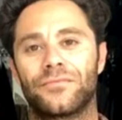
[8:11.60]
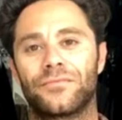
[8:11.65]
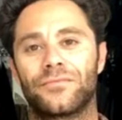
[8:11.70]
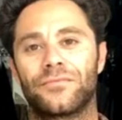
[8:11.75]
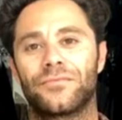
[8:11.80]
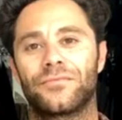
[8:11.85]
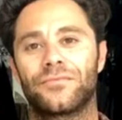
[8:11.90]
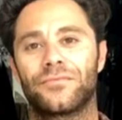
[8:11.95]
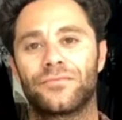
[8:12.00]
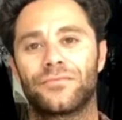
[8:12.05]

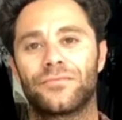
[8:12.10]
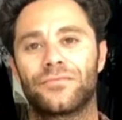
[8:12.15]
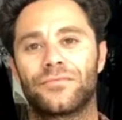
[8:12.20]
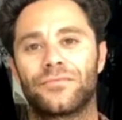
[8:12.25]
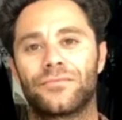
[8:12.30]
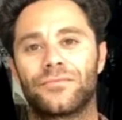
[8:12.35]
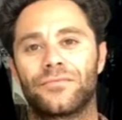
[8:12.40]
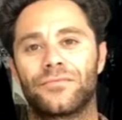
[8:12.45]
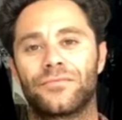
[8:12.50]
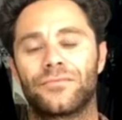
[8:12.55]

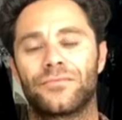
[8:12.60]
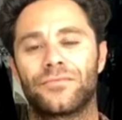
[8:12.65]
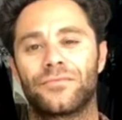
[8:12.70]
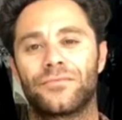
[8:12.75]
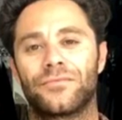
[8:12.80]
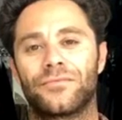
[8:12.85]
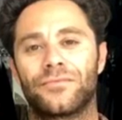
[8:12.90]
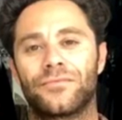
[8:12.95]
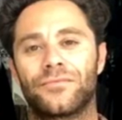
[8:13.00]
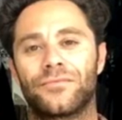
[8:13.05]

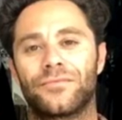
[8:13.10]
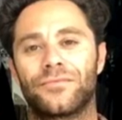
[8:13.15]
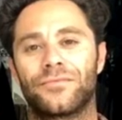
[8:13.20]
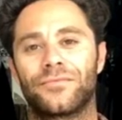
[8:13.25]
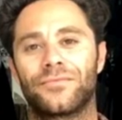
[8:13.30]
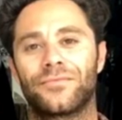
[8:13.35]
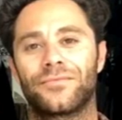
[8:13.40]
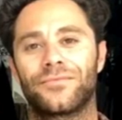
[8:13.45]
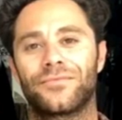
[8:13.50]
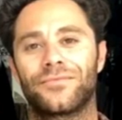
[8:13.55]

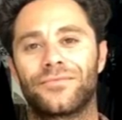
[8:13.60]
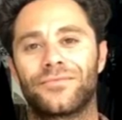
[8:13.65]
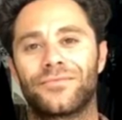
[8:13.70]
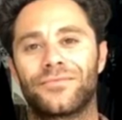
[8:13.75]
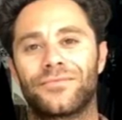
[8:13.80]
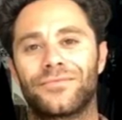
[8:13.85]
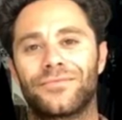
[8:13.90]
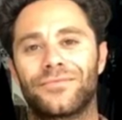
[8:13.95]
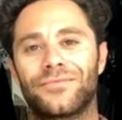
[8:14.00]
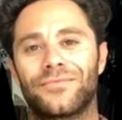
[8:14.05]

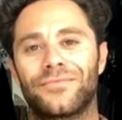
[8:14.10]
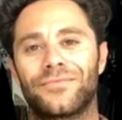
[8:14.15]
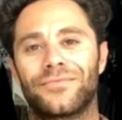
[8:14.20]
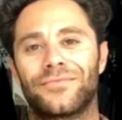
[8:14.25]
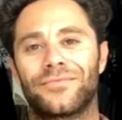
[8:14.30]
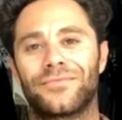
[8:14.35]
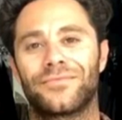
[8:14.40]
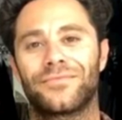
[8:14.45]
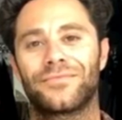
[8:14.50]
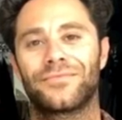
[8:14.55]

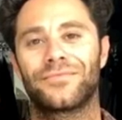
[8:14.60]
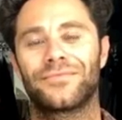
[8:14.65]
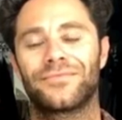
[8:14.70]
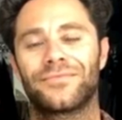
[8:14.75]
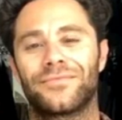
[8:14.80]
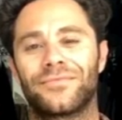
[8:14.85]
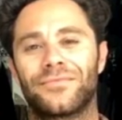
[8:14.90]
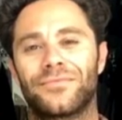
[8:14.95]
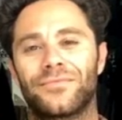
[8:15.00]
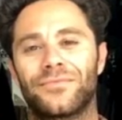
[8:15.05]

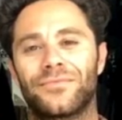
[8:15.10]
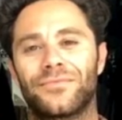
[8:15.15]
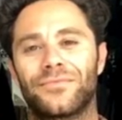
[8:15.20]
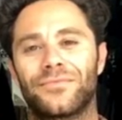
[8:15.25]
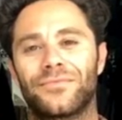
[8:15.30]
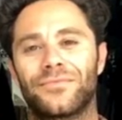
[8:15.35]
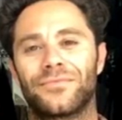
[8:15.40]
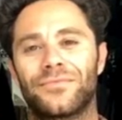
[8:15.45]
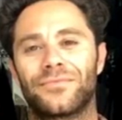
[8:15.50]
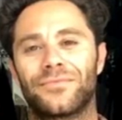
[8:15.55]

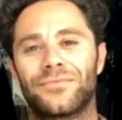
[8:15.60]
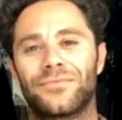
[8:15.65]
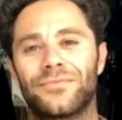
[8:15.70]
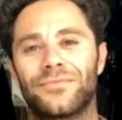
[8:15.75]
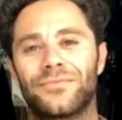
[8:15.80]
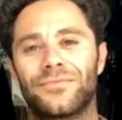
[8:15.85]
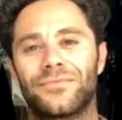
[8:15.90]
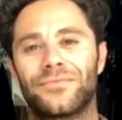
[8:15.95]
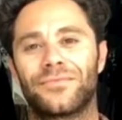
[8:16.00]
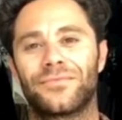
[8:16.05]

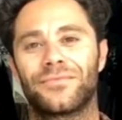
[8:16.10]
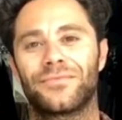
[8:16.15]
[no speech]